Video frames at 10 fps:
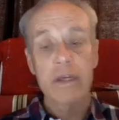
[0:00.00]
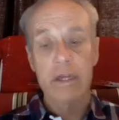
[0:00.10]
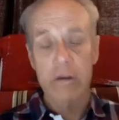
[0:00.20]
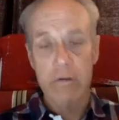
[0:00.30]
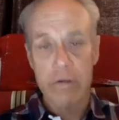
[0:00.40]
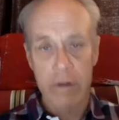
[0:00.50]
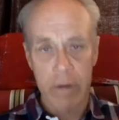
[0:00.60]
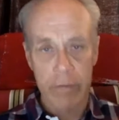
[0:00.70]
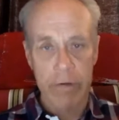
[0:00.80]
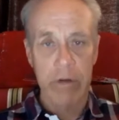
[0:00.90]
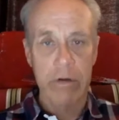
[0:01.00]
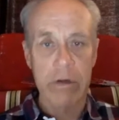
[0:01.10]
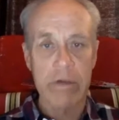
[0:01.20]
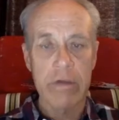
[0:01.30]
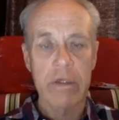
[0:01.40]
here's our
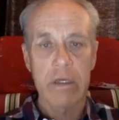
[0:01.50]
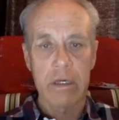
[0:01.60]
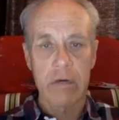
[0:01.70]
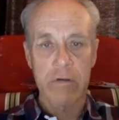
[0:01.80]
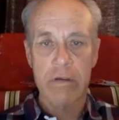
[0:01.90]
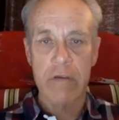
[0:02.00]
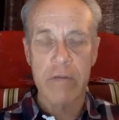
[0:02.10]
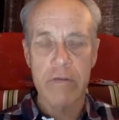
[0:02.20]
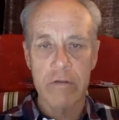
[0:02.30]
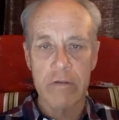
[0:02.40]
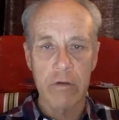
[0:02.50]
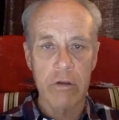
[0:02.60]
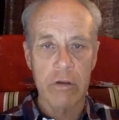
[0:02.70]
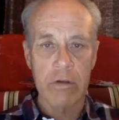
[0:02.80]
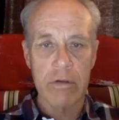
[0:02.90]
priorities. Here's the
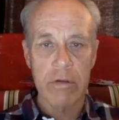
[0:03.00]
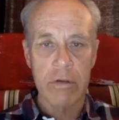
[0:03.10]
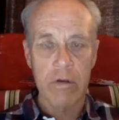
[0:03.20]
substitutions.